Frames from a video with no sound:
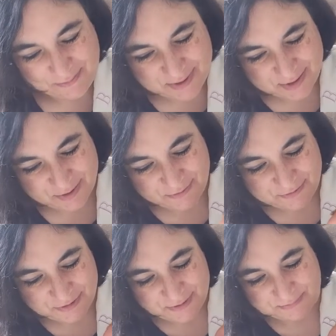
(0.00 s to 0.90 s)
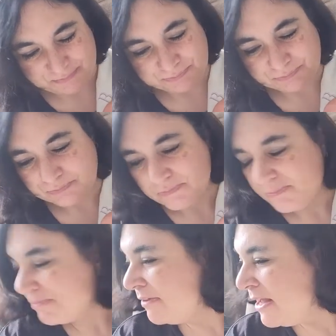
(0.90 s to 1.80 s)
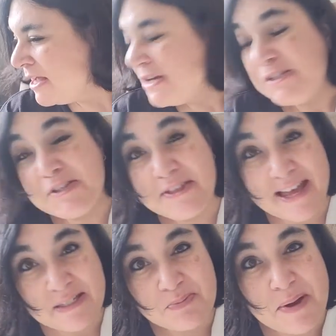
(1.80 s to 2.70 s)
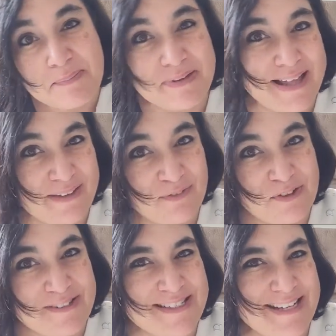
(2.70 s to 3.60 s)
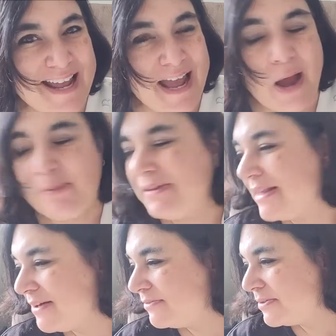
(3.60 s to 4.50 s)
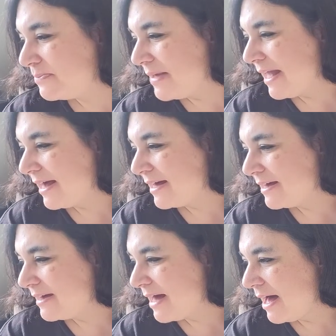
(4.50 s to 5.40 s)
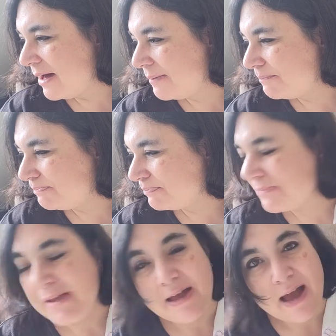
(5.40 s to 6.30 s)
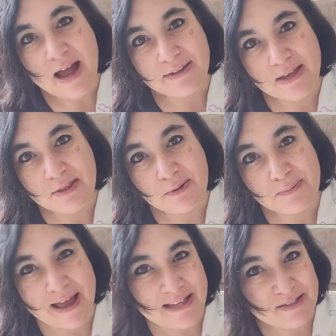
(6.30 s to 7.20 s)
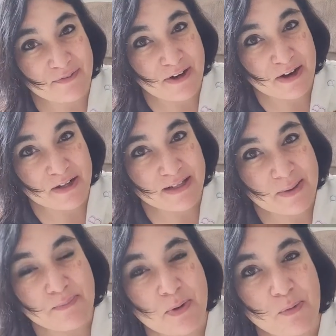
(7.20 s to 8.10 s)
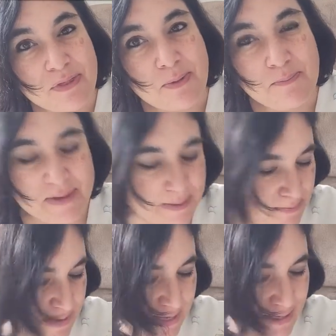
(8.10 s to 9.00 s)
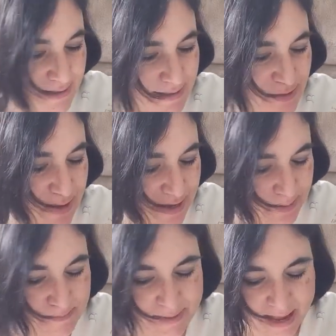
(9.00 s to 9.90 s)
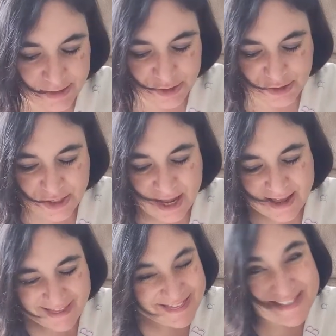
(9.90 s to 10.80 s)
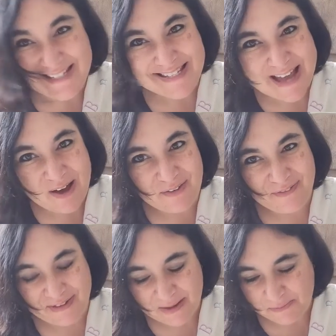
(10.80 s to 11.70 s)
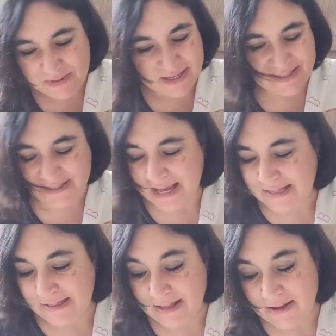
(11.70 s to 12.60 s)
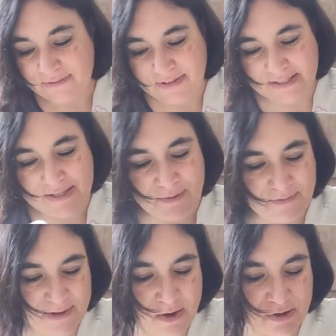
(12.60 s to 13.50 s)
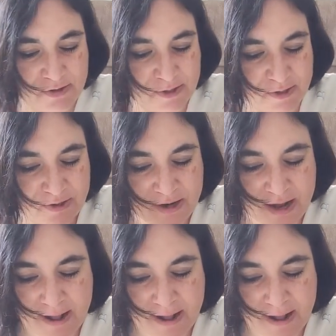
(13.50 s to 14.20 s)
Beautiful. So that's my plan for today. I would love to make another pacifier clip, but with a bean bead, so I can match this outfit because I love this outfit on her.